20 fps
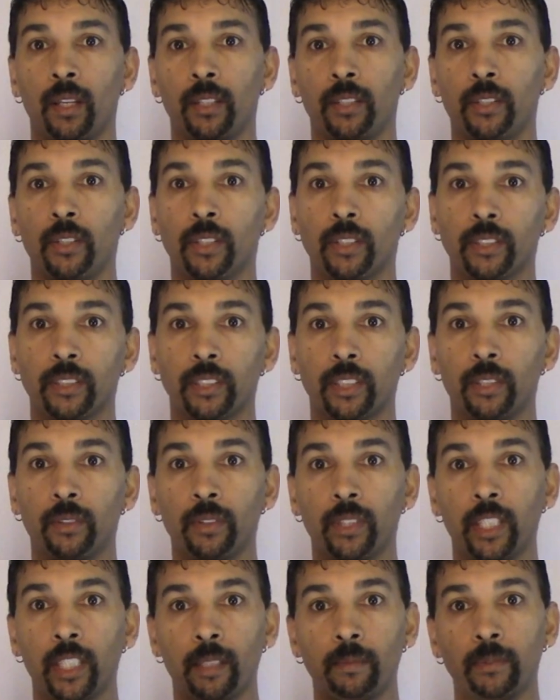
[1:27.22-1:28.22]
you can still
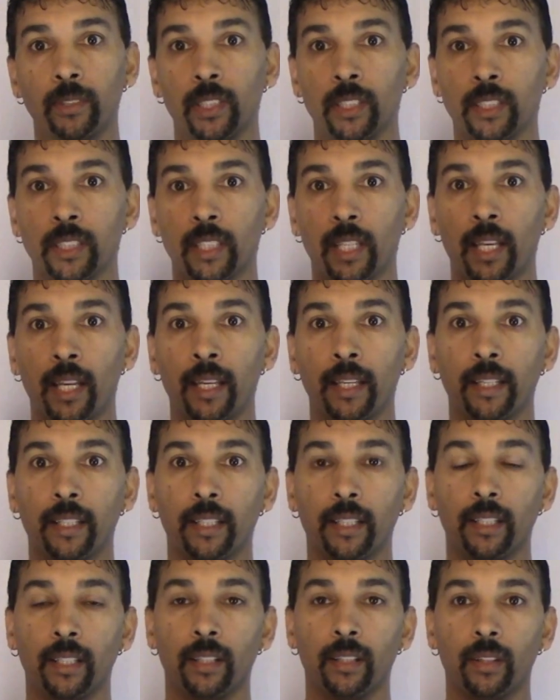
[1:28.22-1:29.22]
get them just like
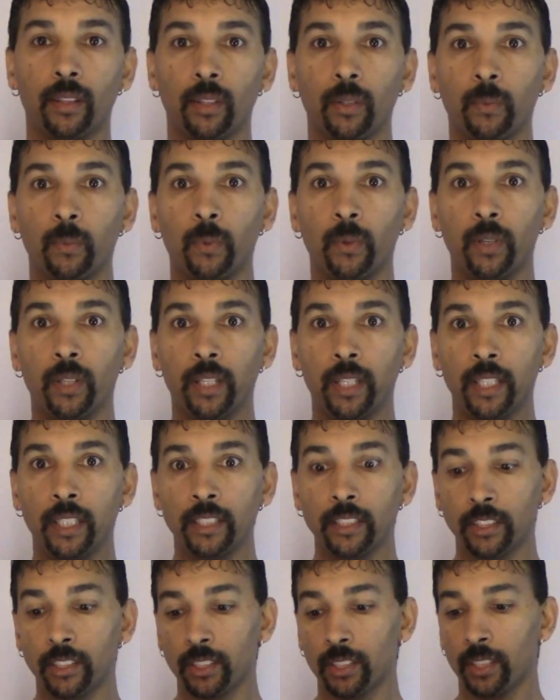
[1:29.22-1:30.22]
the 1
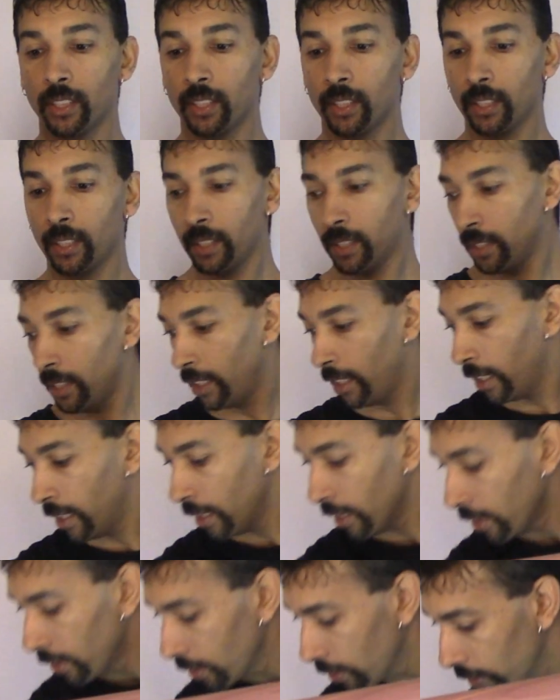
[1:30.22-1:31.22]
inch.
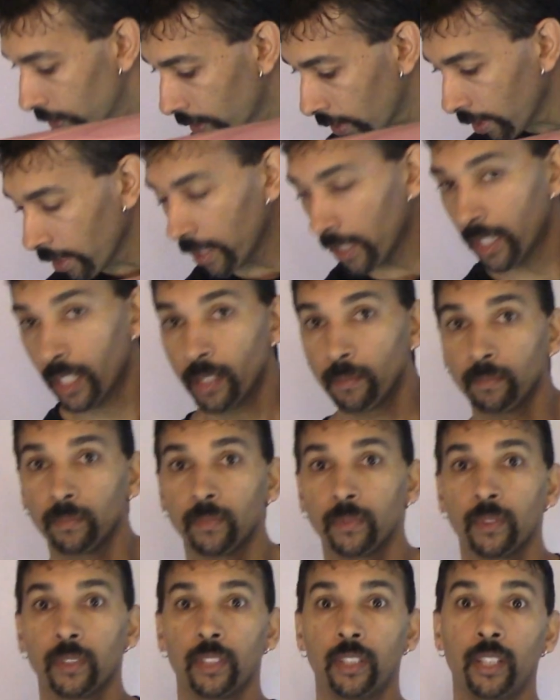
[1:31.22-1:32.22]
You can get
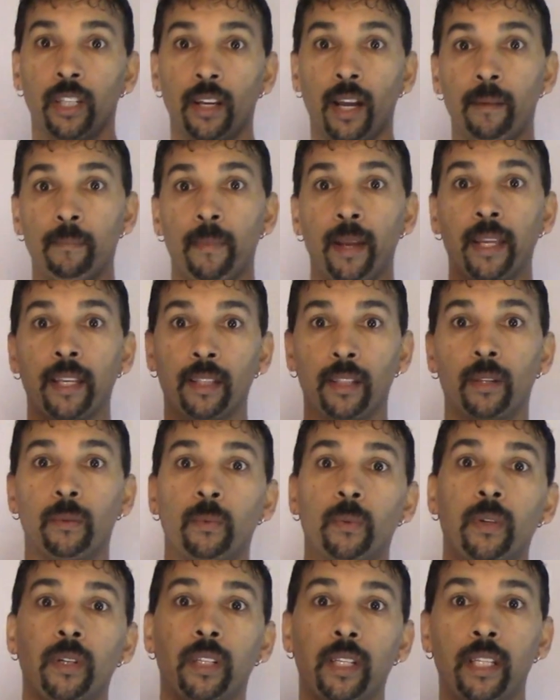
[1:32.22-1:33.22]
them, I make the
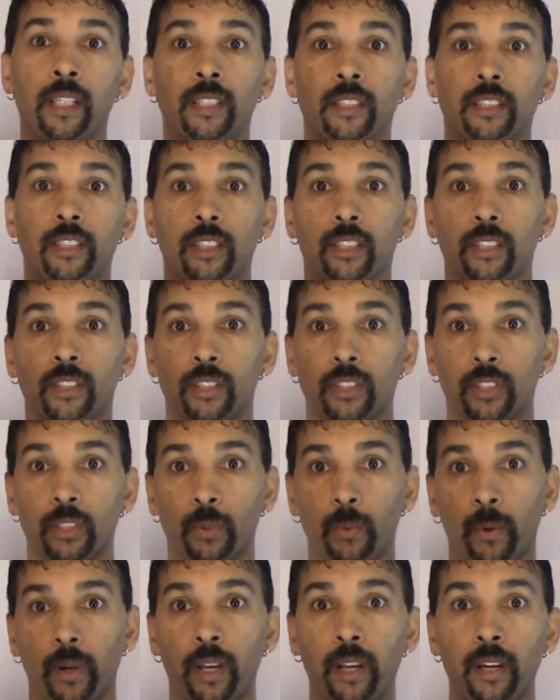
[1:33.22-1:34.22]
1-inch
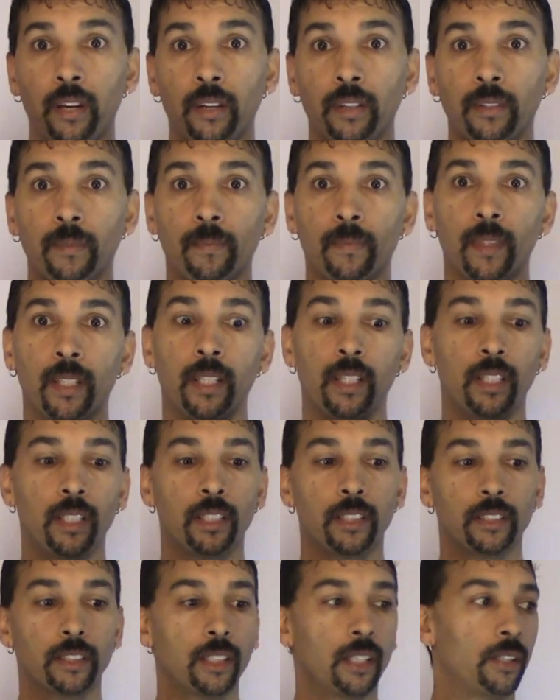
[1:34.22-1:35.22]
square,
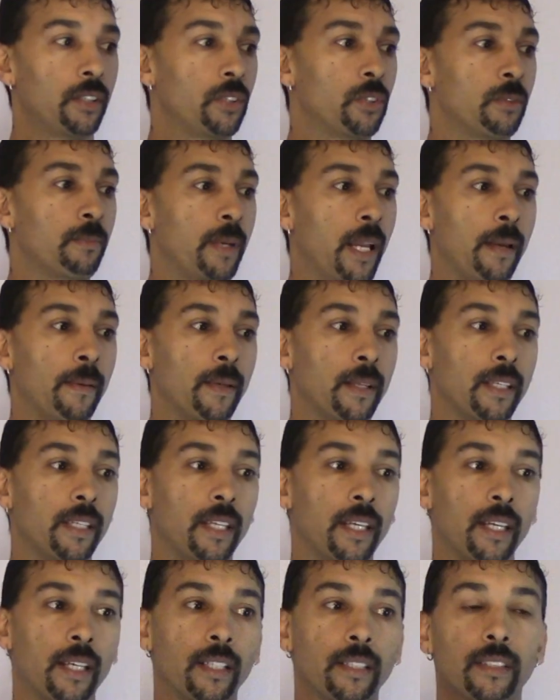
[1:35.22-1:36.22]
so you'll be able to
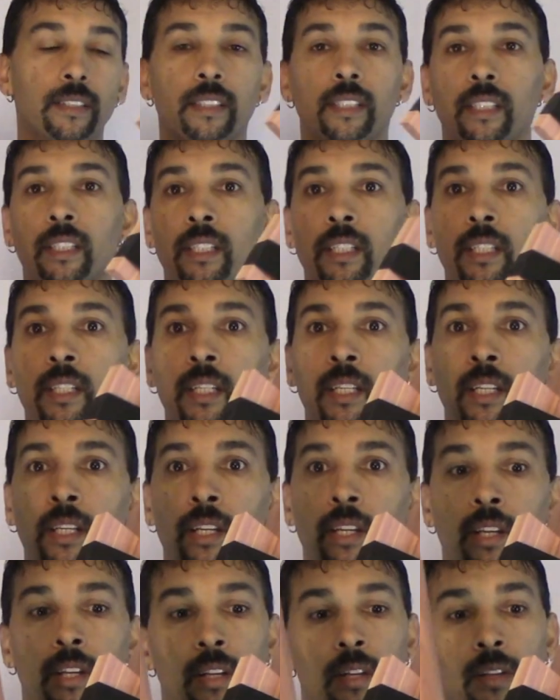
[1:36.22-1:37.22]
get
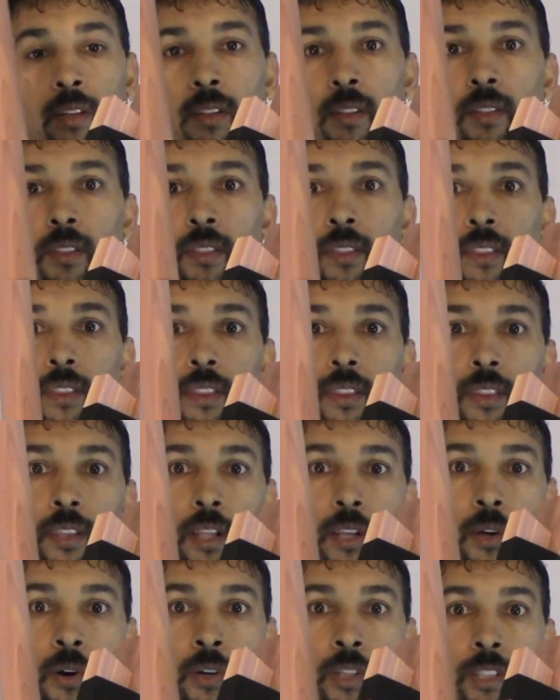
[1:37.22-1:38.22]
the
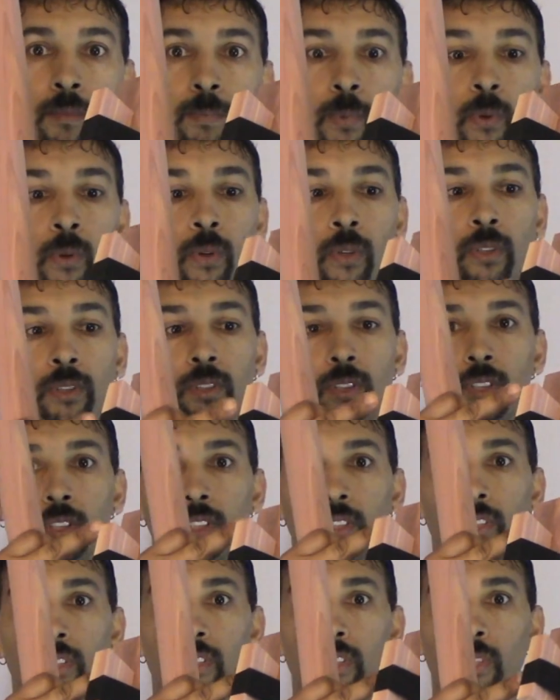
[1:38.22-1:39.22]
large bores
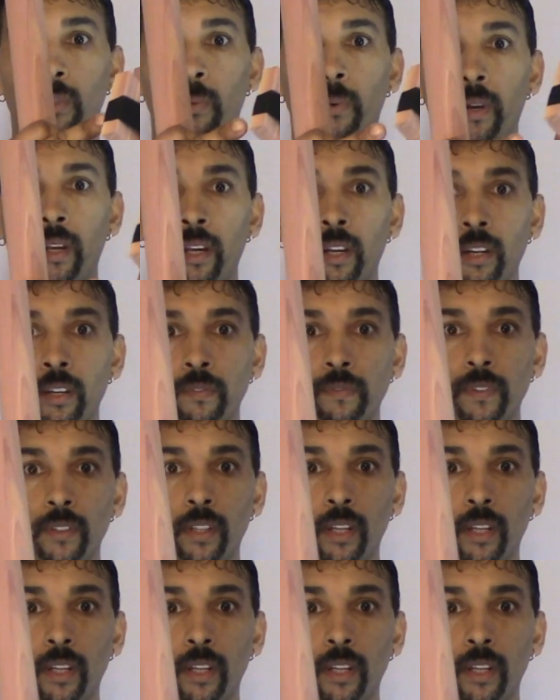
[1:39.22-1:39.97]
square for